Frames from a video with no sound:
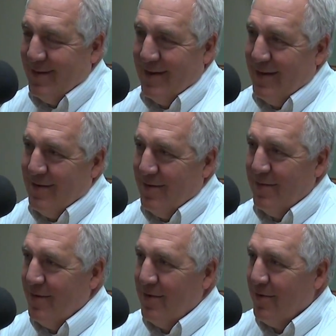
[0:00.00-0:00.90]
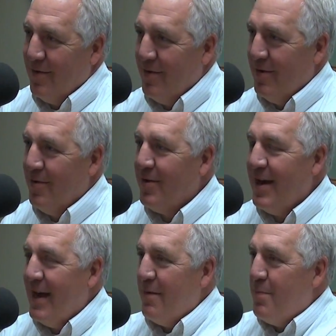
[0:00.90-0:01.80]
you
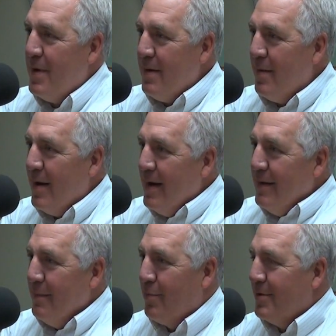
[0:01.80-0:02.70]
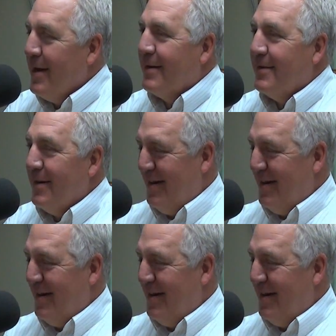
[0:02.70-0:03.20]
can't be protected.